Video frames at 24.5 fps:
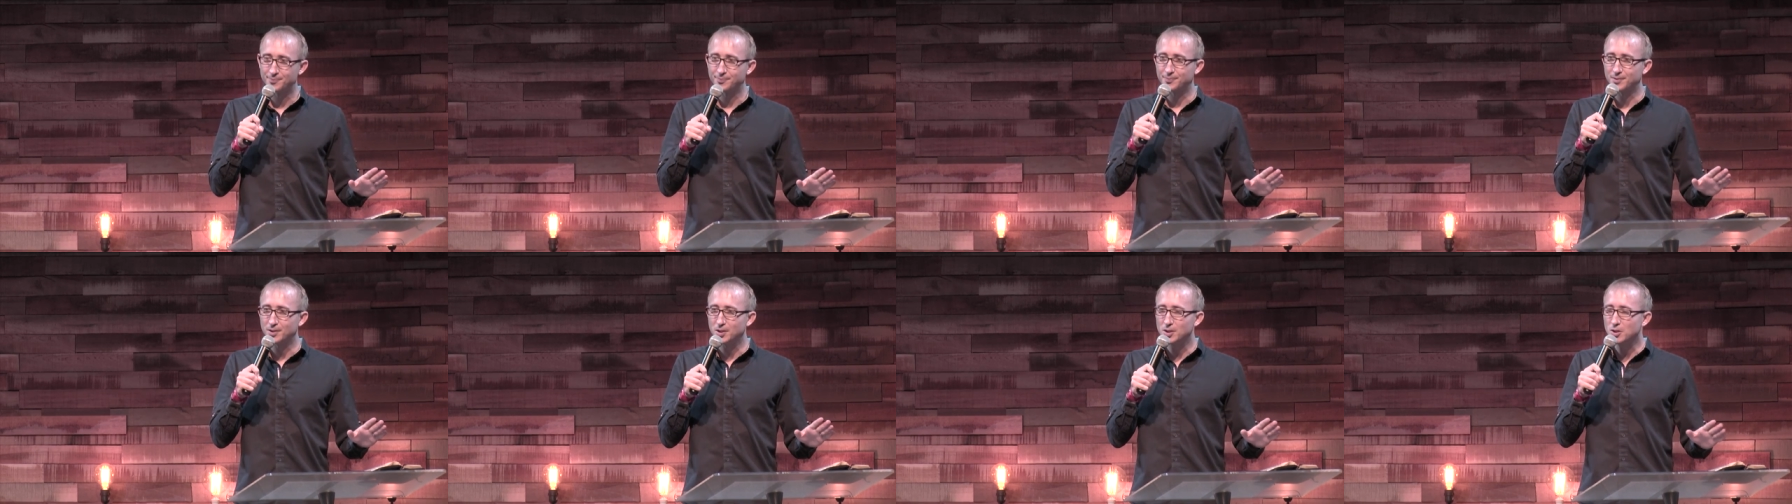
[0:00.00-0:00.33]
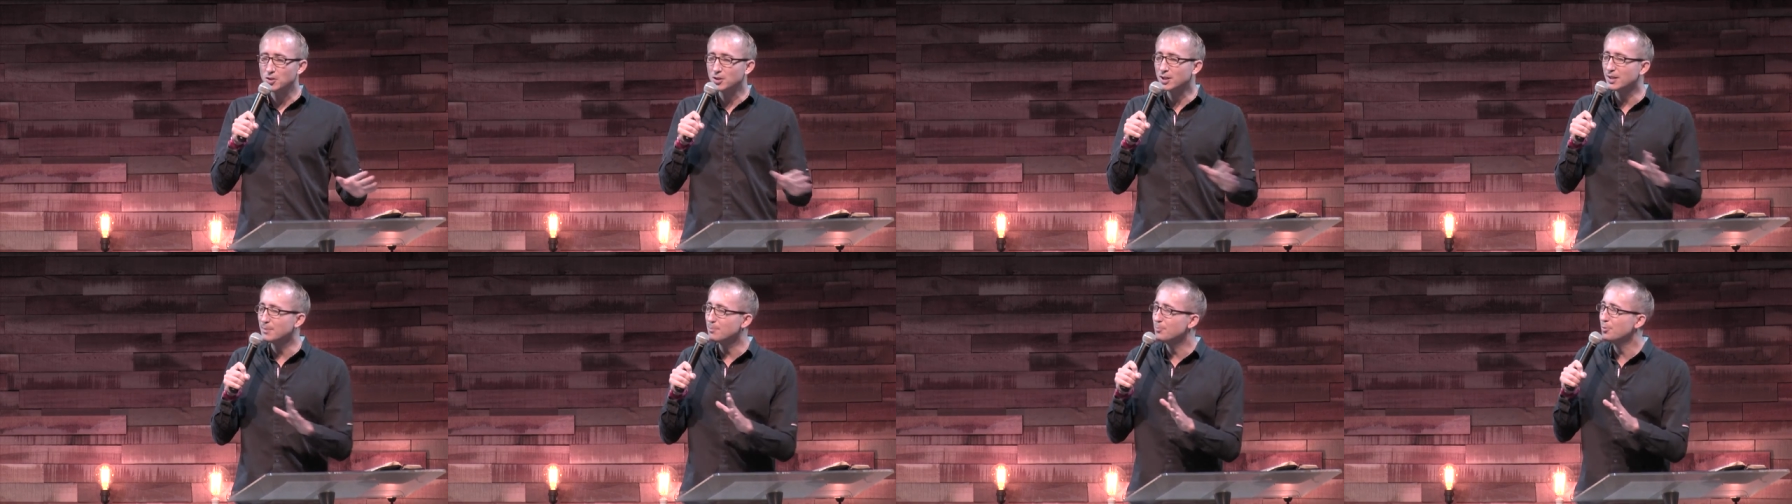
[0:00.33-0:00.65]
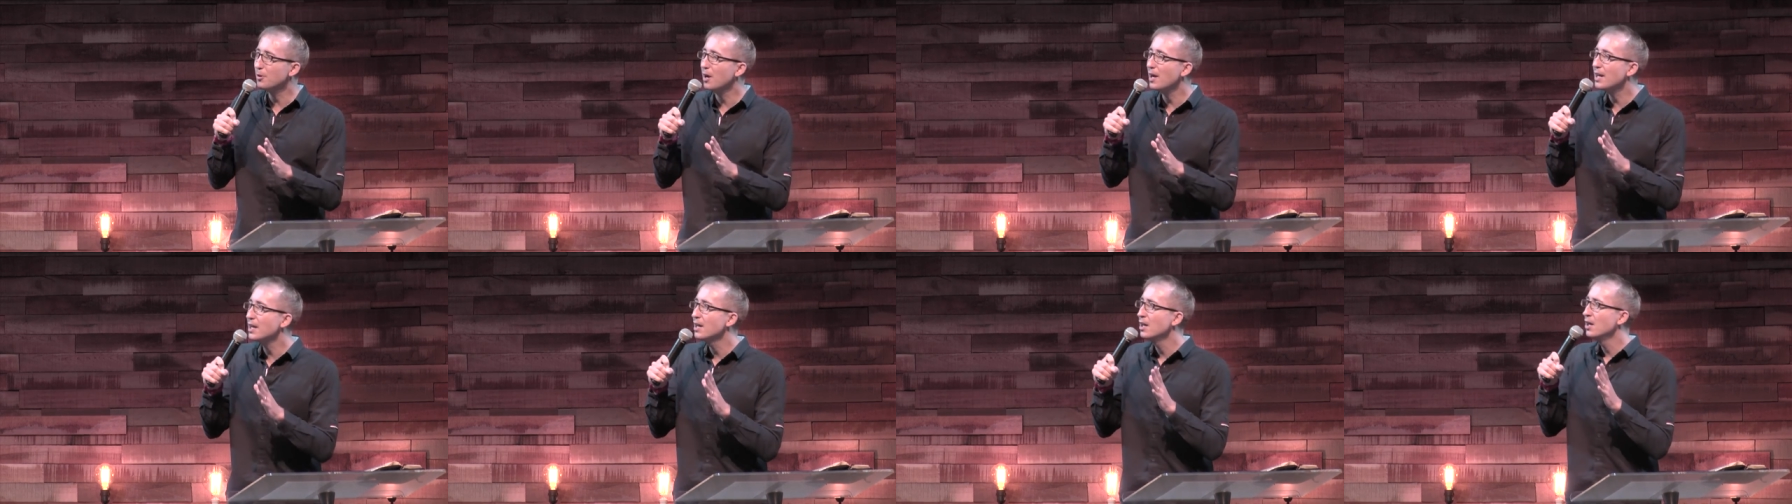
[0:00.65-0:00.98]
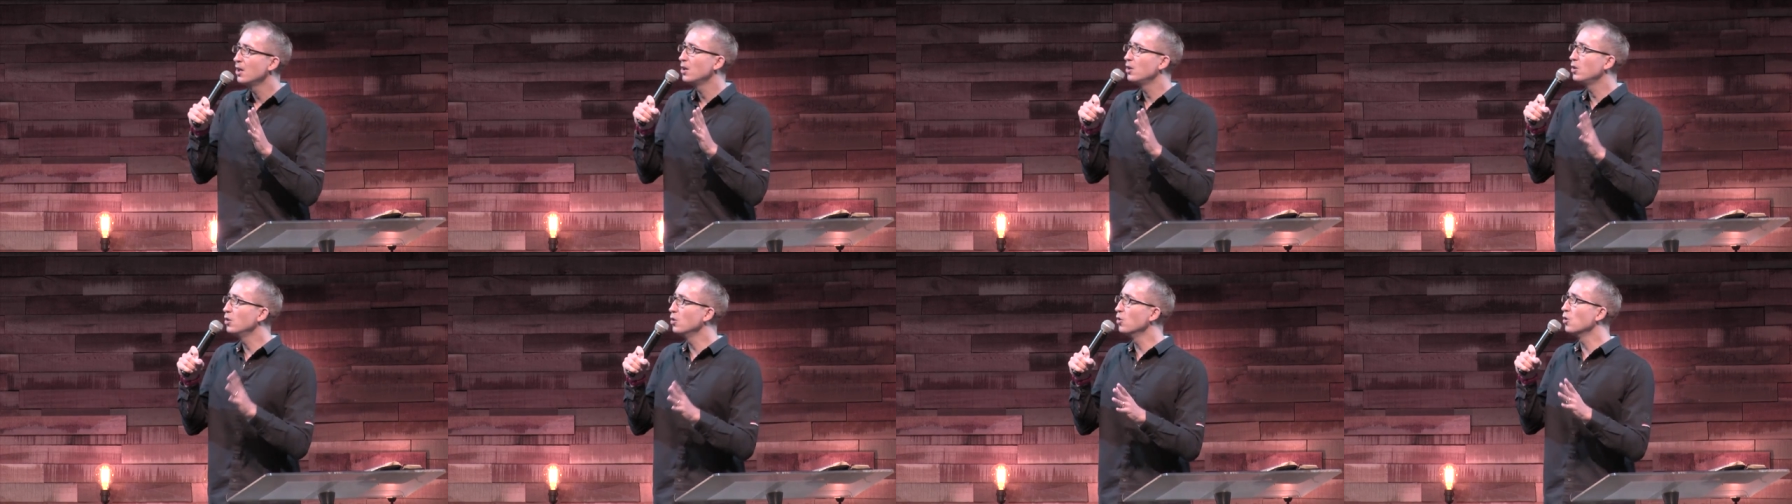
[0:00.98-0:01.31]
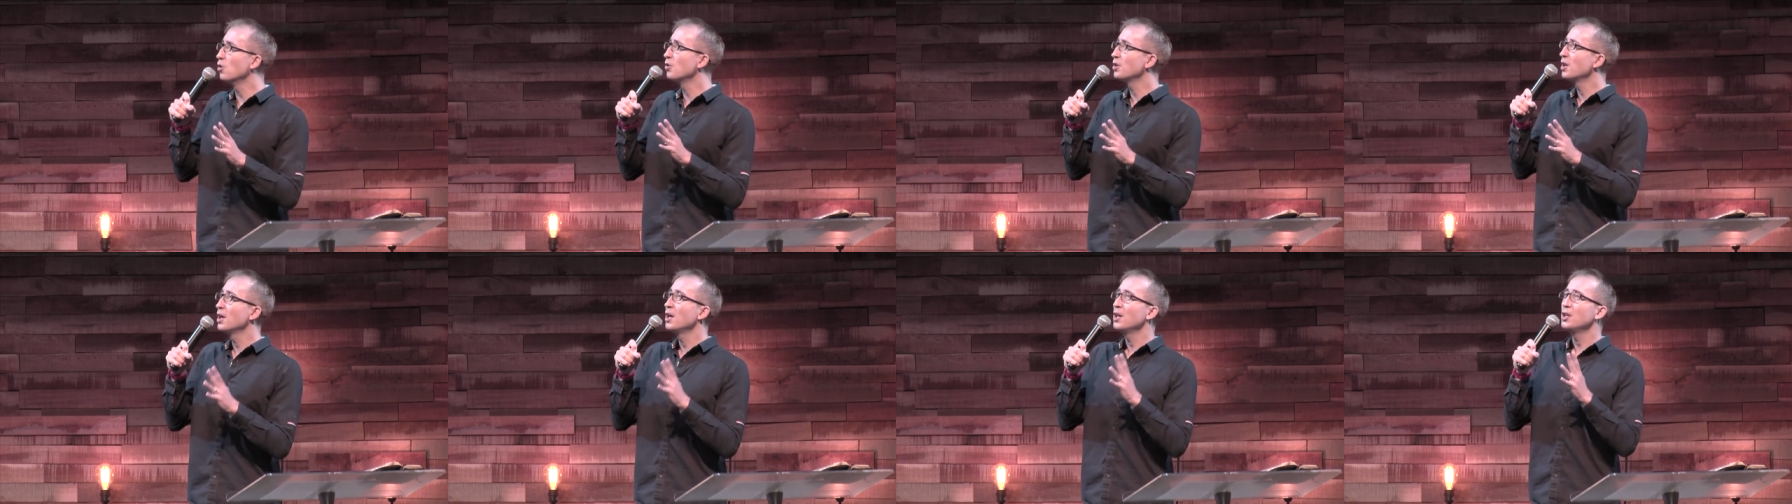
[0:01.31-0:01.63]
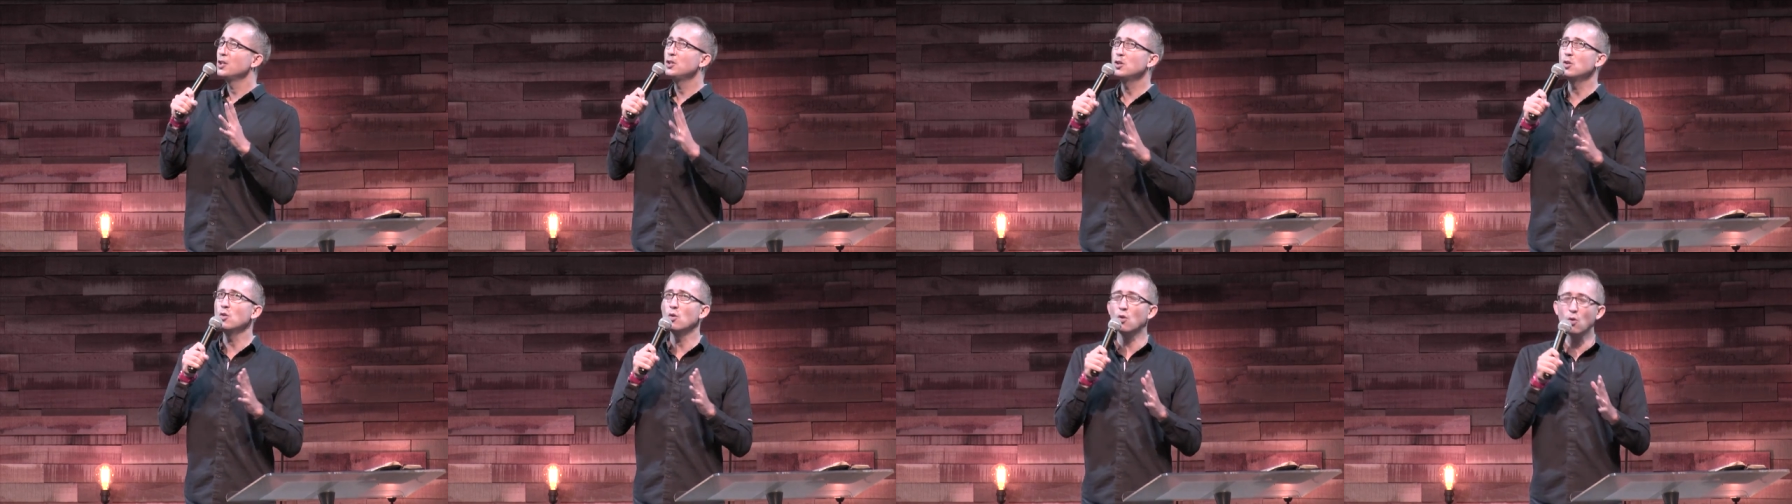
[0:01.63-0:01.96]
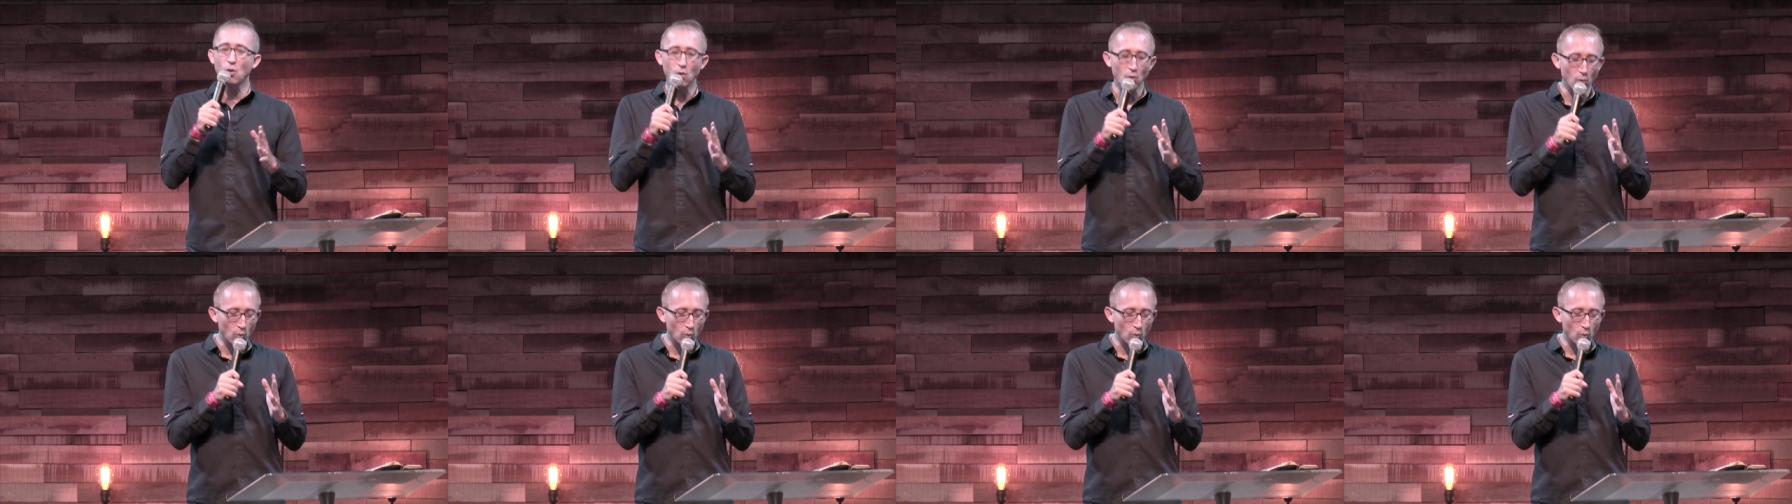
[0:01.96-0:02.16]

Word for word: You can pray, Lord, your